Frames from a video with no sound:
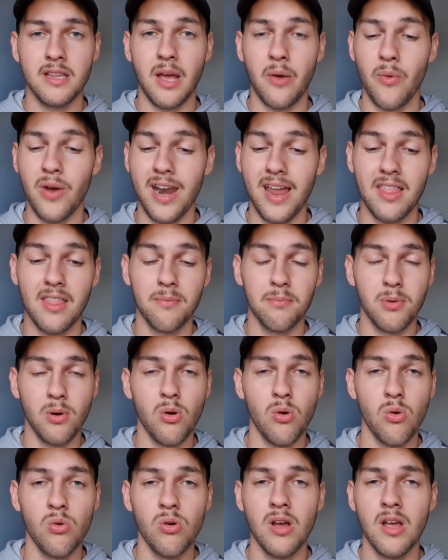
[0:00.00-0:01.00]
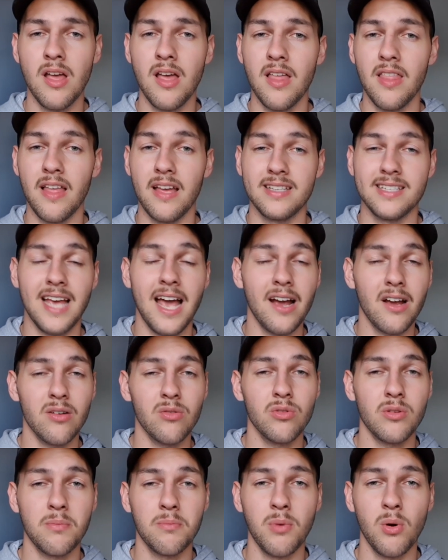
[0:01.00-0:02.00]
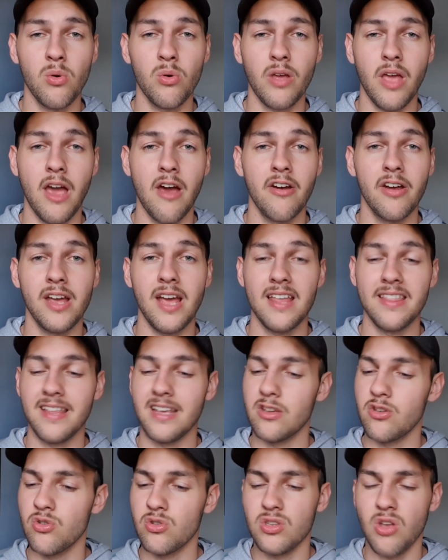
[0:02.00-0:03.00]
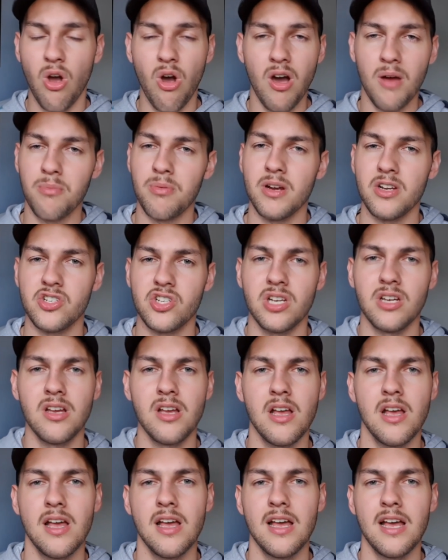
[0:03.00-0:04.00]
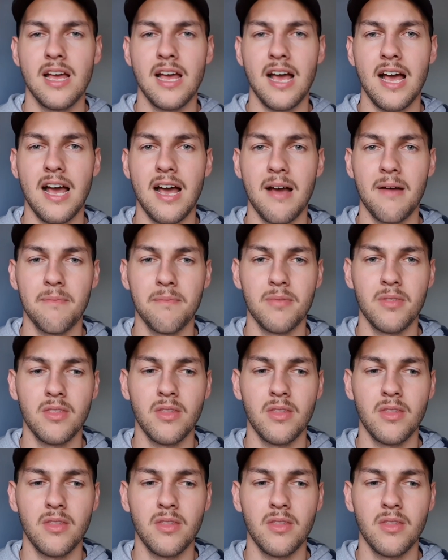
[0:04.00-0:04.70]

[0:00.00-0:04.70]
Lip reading: They went at the ball, they tackled the ball carrier, and they used high pressure high